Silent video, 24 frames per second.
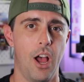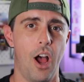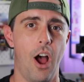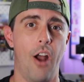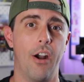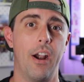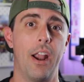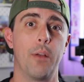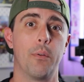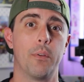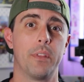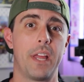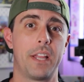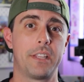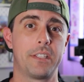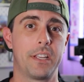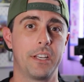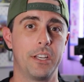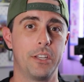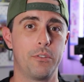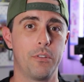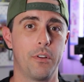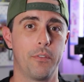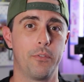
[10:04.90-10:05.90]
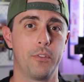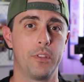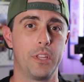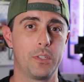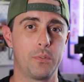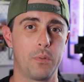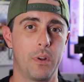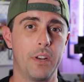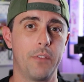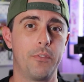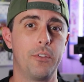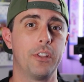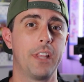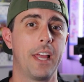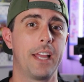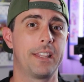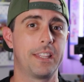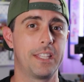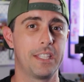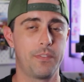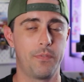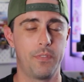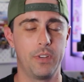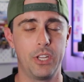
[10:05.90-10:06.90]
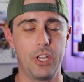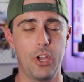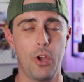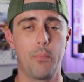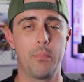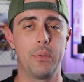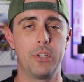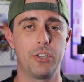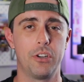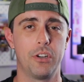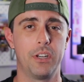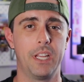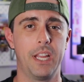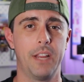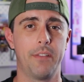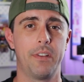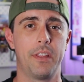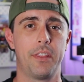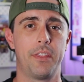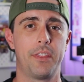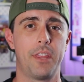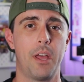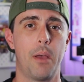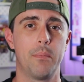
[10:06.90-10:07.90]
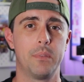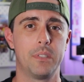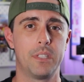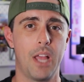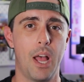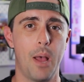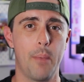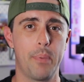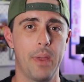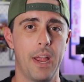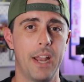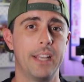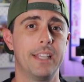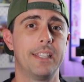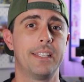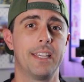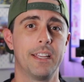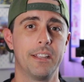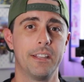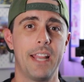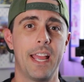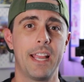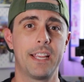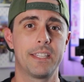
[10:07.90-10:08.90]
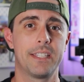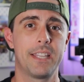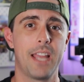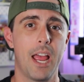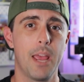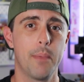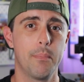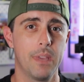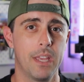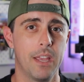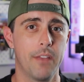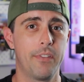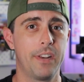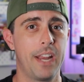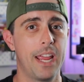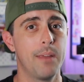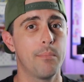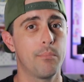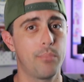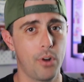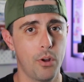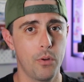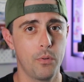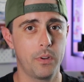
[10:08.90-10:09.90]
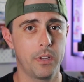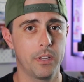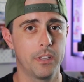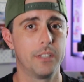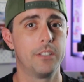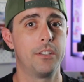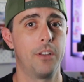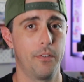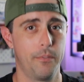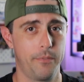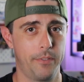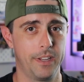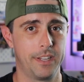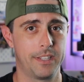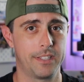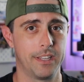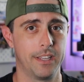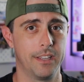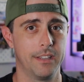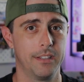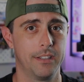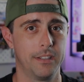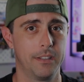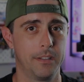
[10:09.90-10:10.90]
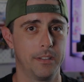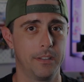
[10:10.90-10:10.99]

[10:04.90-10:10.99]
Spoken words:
All right, well, that's going to do it for this one. If you like this video, be sure to give it a thumbs up. And until next time, if it ain't broke, don't fix it.